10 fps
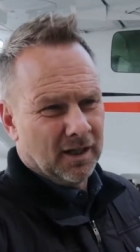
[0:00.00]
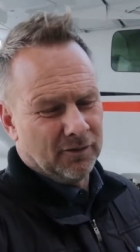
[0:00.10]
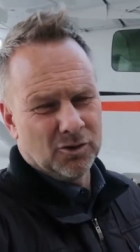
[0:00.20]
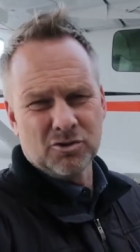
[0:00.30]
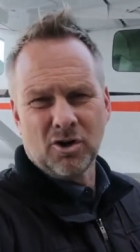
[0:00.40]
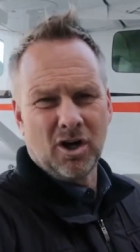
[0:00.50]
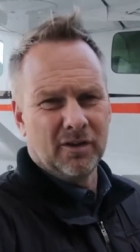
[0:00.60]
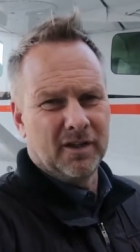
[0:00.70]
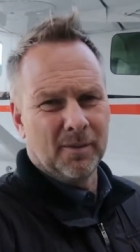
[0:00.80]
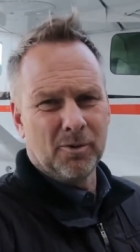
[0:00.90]
And those are
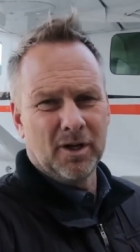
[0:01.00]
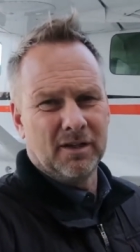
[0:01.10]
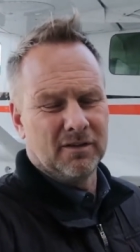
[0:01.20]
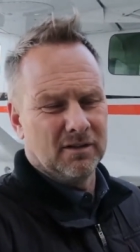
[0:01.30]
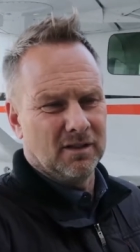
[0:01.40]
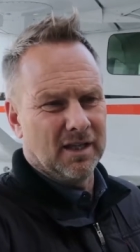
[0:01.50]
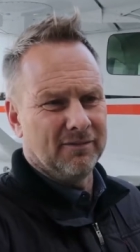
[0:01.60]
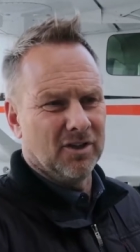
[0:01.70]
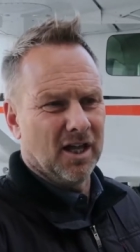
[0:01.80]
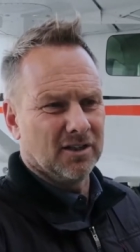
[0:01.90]
all the upgrade. The
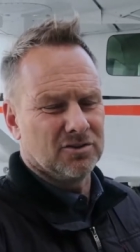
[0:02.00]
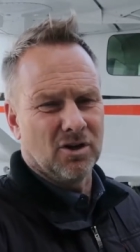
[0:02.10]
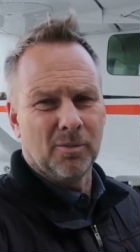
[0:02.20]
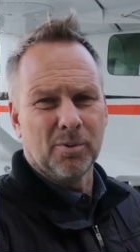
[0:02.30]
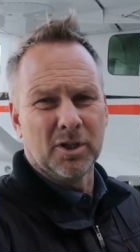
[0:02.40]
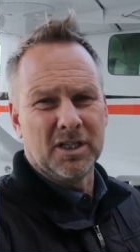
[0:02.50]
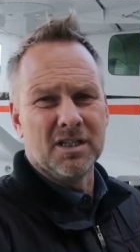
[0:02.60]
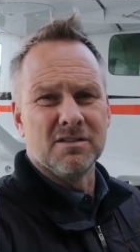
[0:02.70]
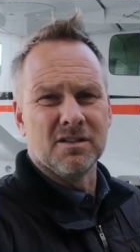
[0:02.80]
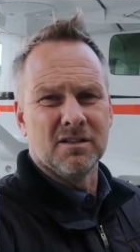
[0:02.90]
avionics are all pretty
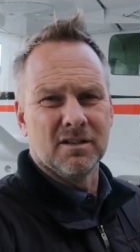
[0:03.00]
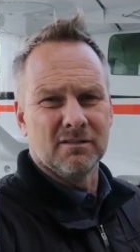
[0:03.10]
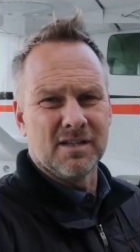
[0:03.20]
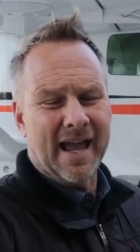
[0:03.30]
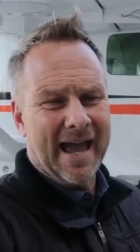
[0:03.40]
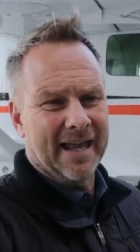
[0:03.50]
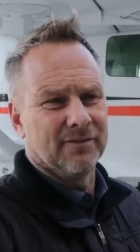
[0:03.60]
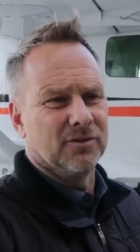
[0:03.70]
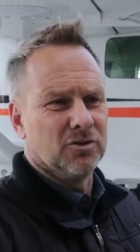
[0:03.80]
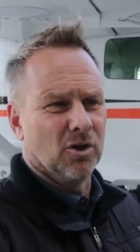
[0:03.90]
easy to, to add
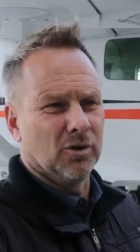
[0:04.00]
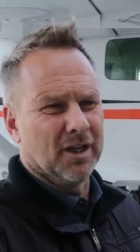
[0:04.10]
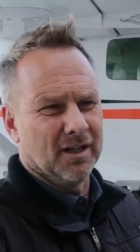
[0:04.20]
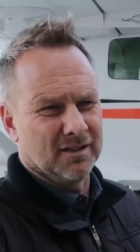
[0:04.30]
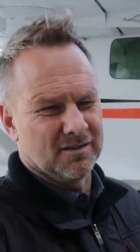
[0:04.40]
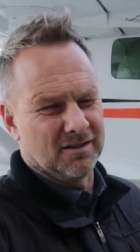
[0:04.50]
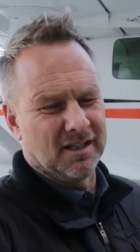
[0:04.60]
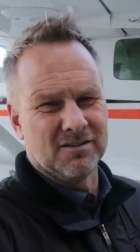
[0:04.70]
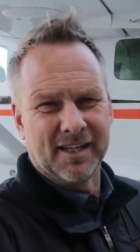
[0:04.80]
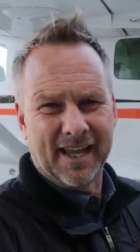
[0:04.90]
if you don't get it. It's the
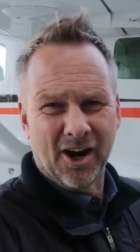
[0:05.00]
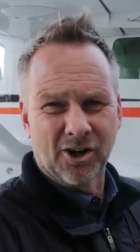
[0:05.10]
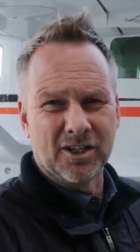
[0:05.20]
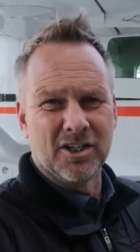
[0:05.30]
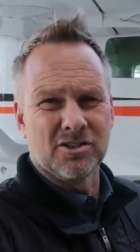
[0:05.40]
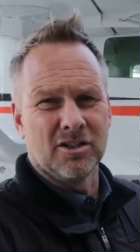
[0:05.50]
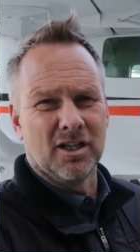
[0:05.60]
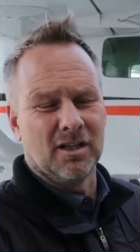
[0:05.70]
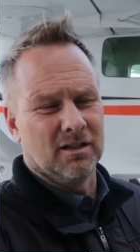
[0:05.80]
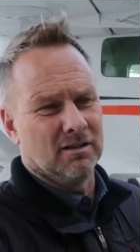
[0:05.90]
things like air
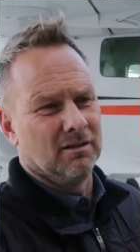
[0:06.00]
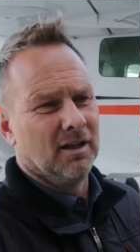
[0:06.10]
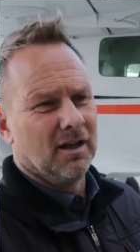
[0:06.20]
conditioning and